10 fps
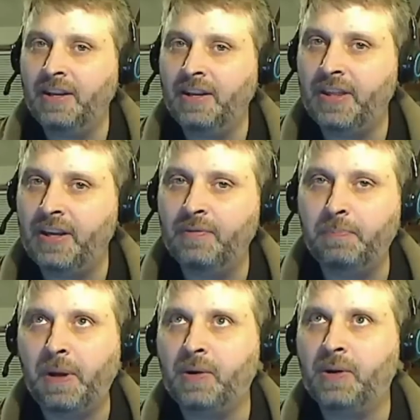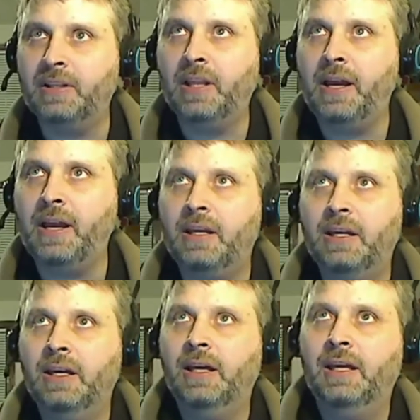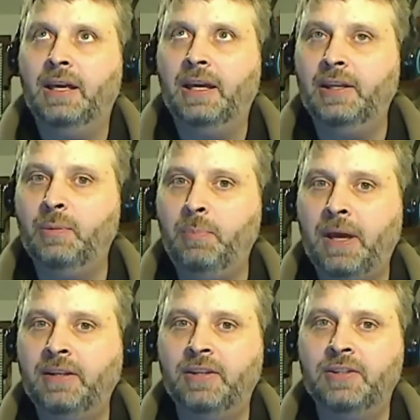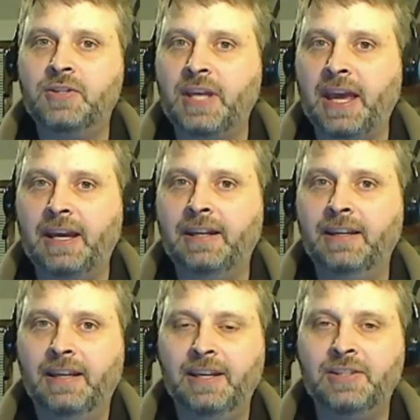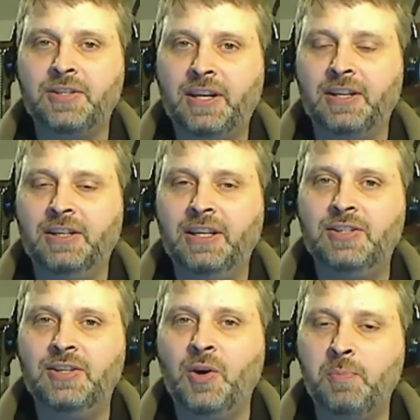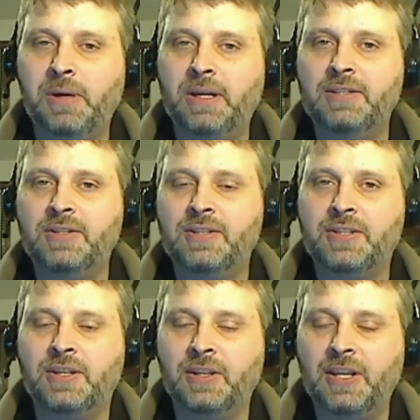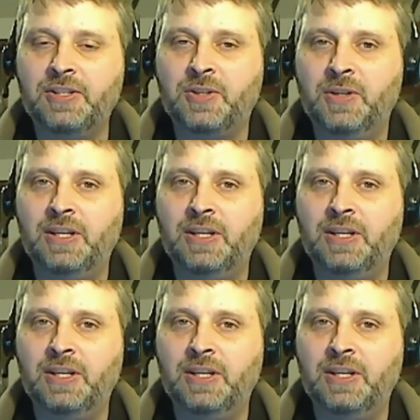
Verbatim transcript: of think about it like Independence Day it's like a need to know basis, and unless you